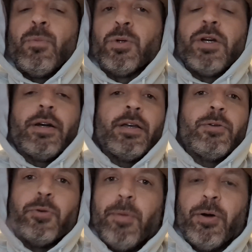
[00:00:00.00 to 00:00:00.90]
We're
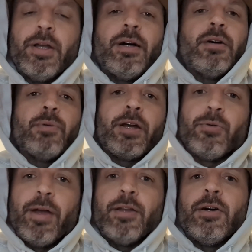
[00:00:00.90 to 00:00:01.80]
talking Grimona,
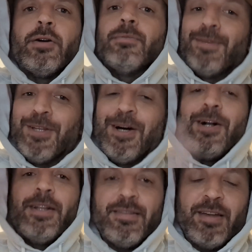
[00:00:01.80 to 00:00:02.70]
Recoredo,
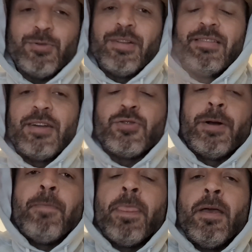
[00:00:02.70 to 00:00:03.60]
Nadal, et cetera, et cetera.